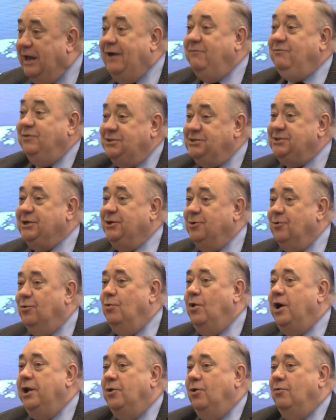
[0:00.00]
every single
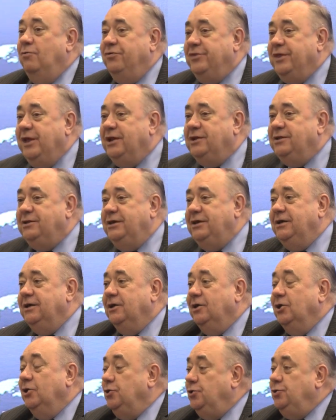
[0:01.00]
one, all
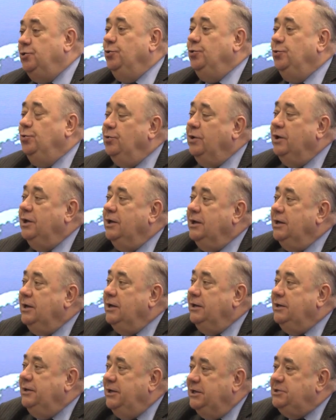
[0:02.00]
32
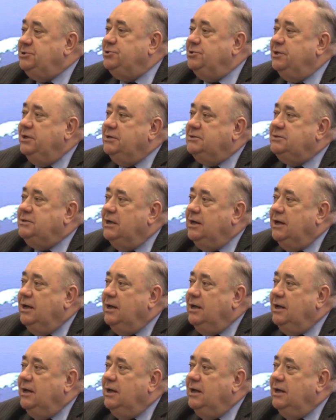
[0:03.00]
districts,